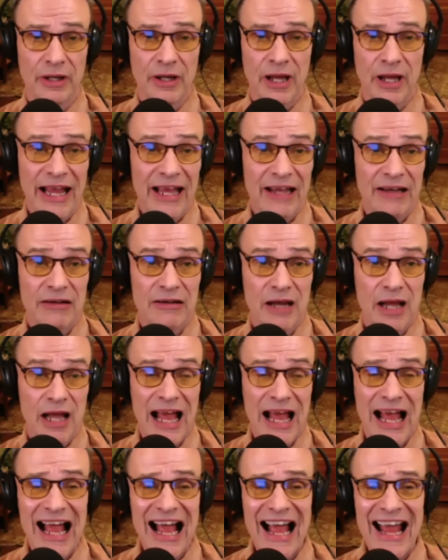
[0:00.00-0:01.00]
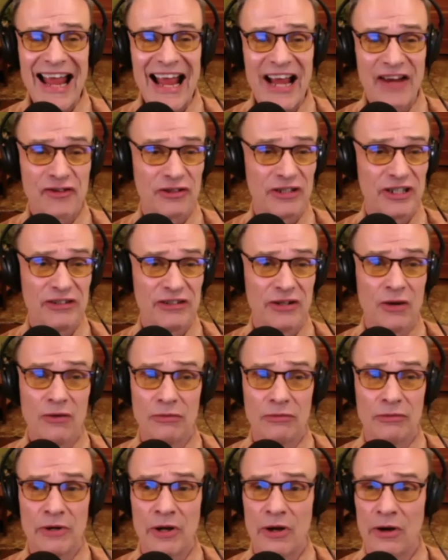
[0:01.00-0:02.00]
And I actually don't
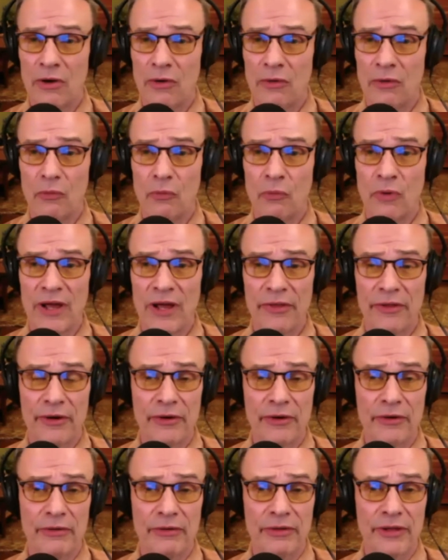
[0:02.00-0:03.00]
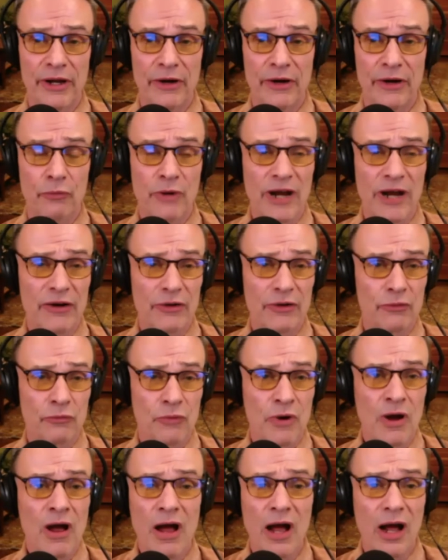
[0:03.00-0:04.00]
know whether they're right or
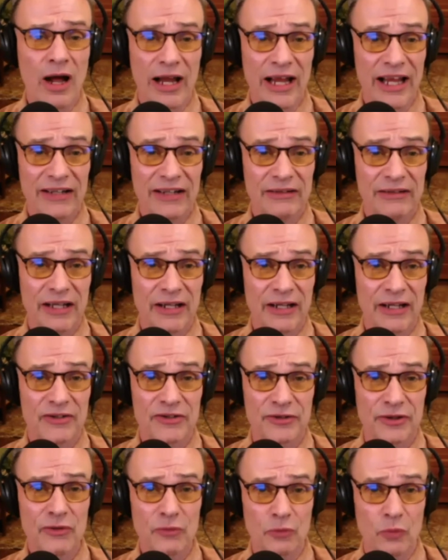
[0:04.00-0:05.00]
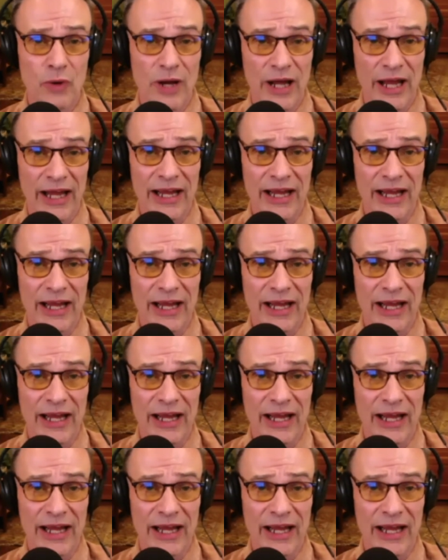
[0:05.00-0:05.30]
wrong in a certain way.